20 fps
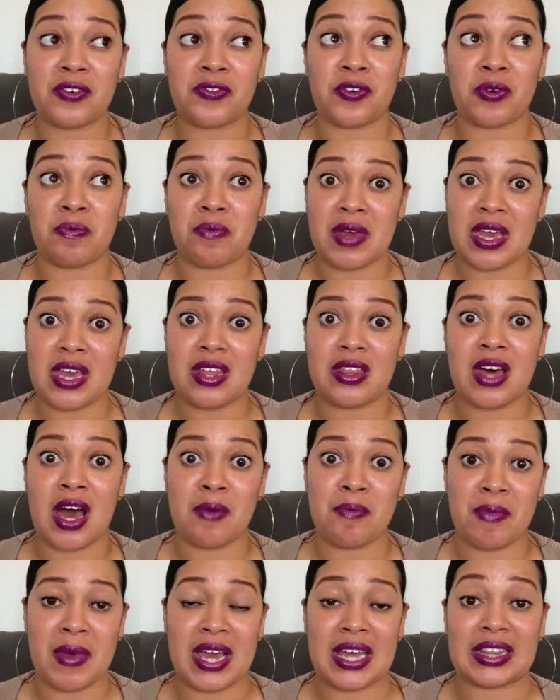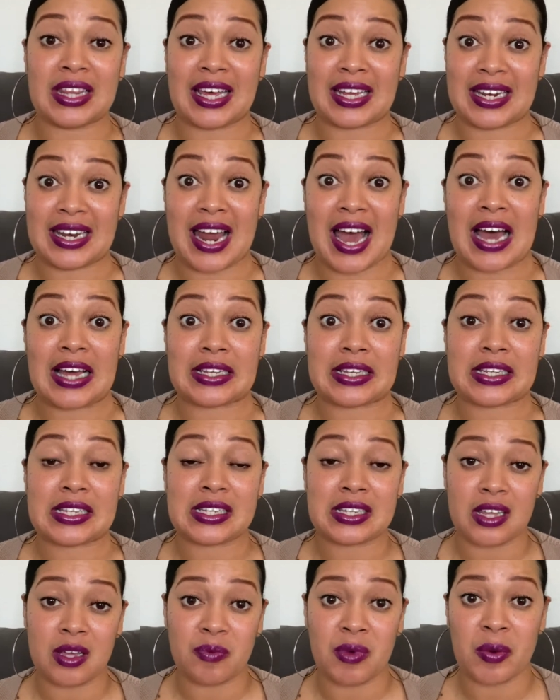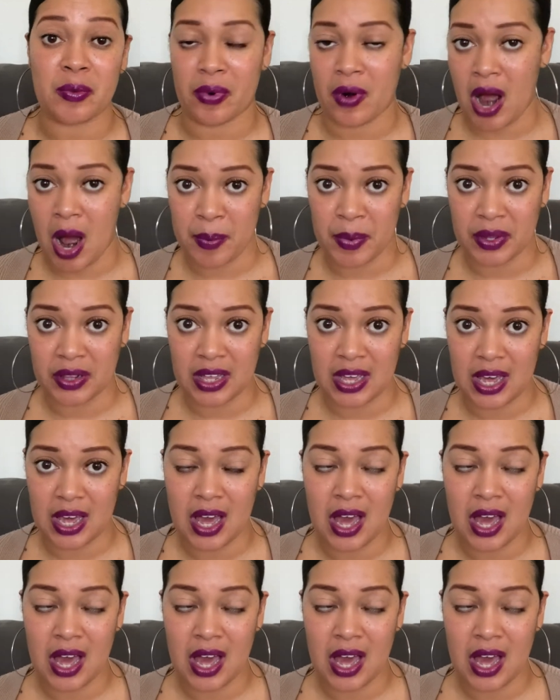for me, that meant like not sleeping properly,